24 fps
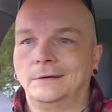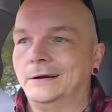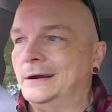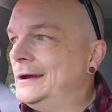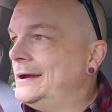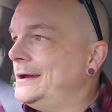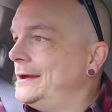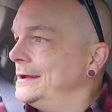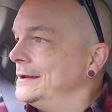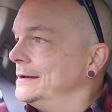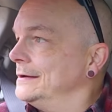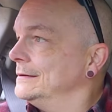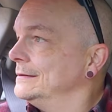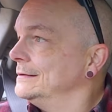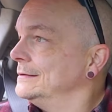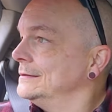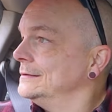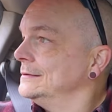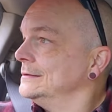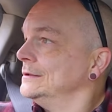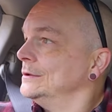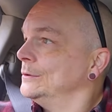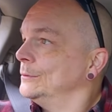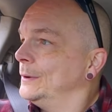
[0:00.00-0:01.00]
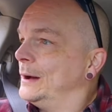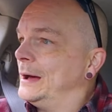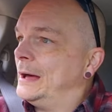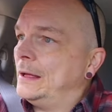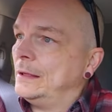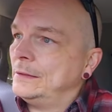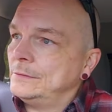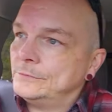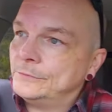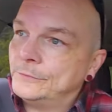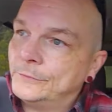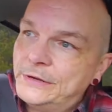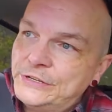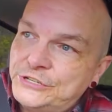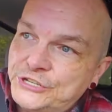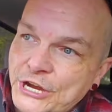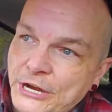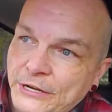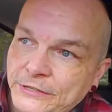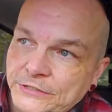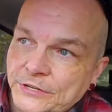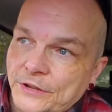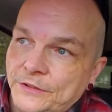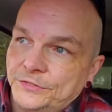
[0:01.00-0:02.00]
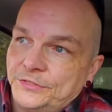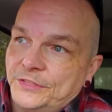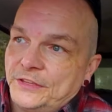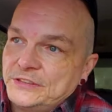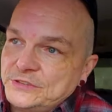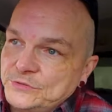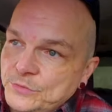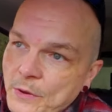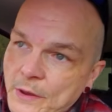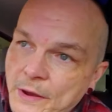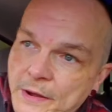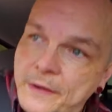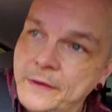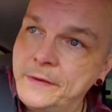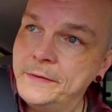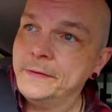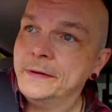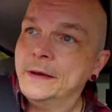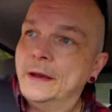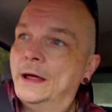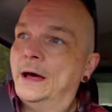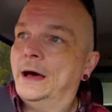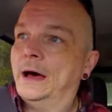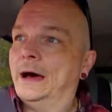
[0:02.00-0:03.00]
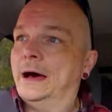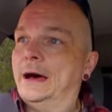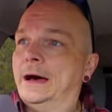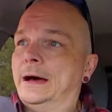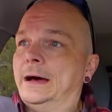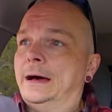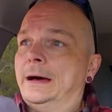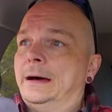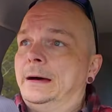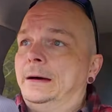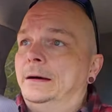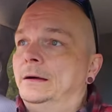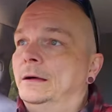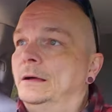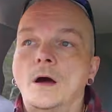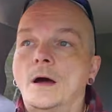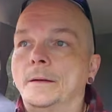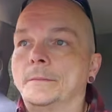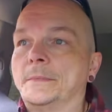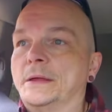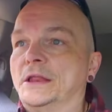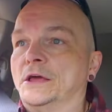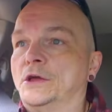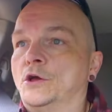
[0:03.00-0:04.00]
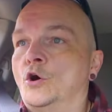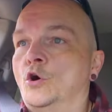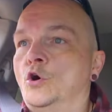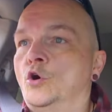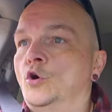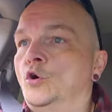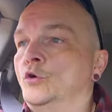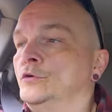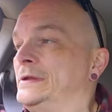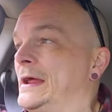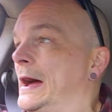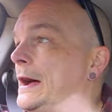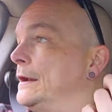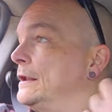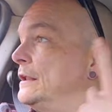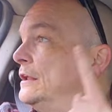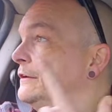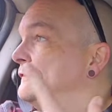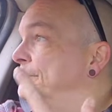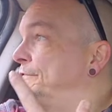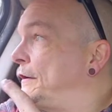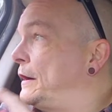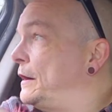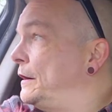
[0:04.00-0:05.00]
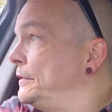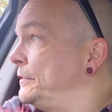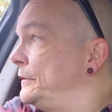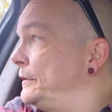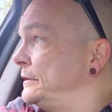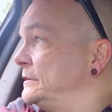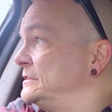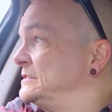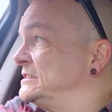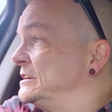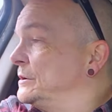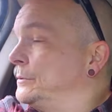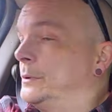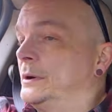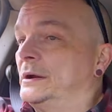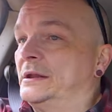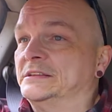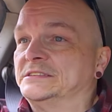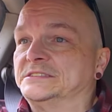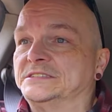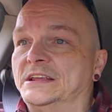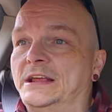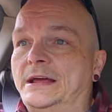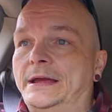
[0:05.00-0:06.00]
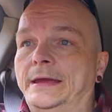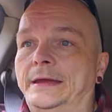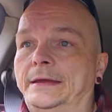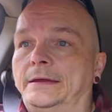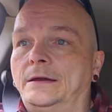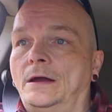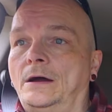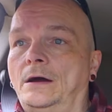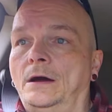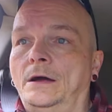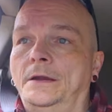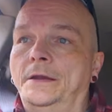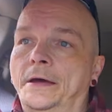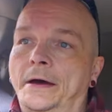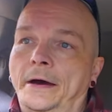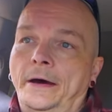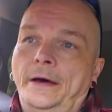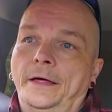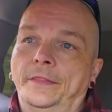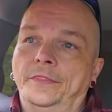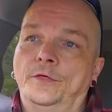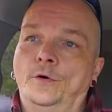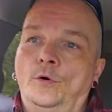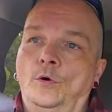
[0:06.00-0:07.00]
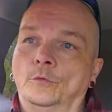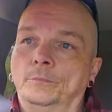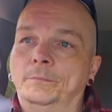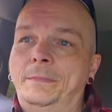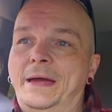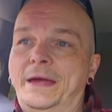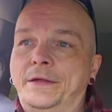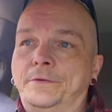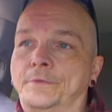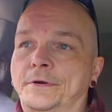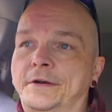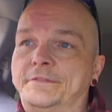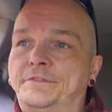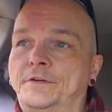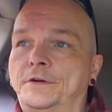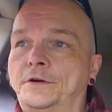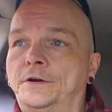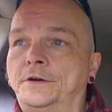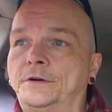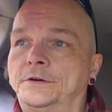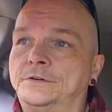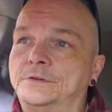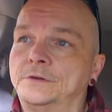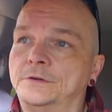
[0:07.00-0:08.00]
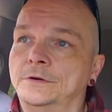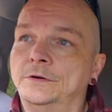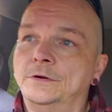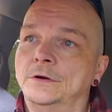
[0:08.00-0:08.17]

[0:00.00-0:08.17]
All right. Well, we checked out this one. Uh, I'm going to go down a little farther and see what it's like on uh, the Oldman River.